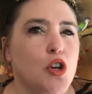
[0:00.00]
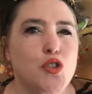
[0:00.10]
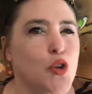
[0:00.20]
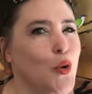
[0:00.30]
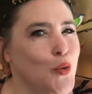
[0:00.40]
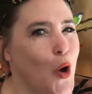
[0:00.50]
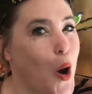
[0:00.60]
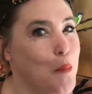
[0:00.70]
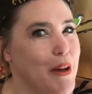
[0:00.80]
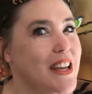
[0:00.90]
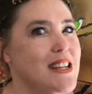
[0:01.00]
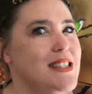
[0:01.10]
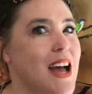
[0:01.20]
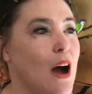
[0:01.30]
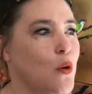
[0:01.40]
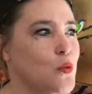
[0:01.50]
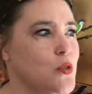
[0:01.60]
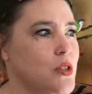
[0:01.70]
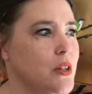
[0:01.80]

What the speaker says: do not make a sound."